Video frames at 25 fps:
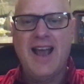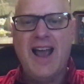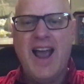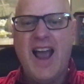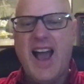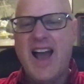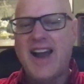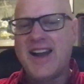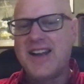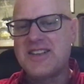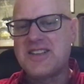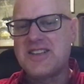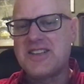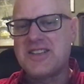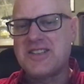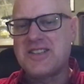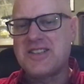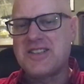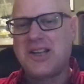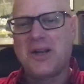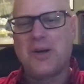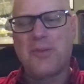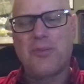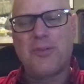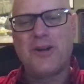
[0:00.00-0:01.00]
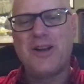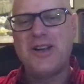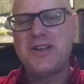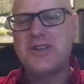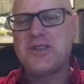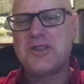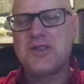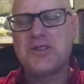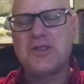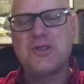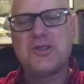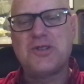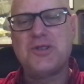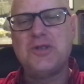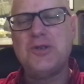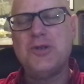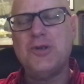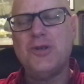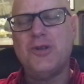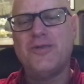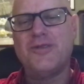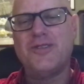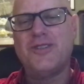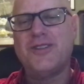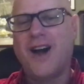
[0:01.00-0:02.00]
And it's a celebration, too,
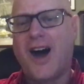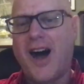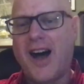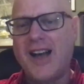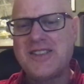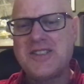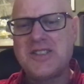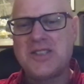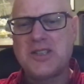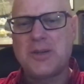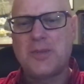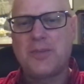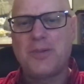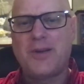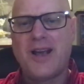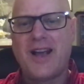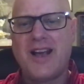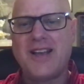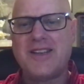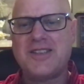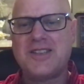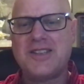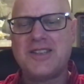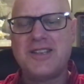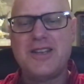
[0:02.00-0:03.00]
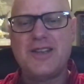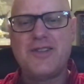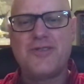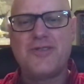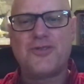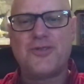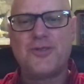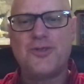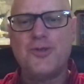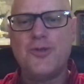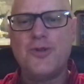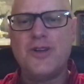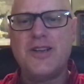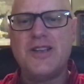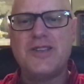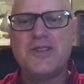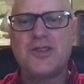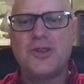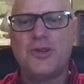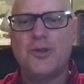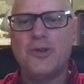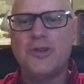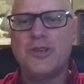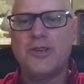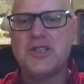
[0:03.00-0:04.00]
of God's capacity through his
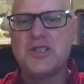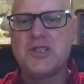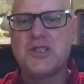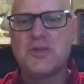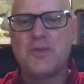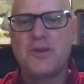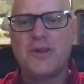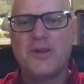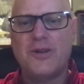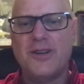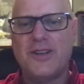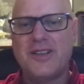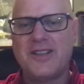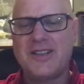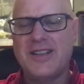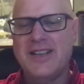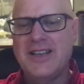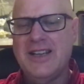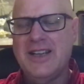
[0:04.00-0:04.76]
Holy Spirit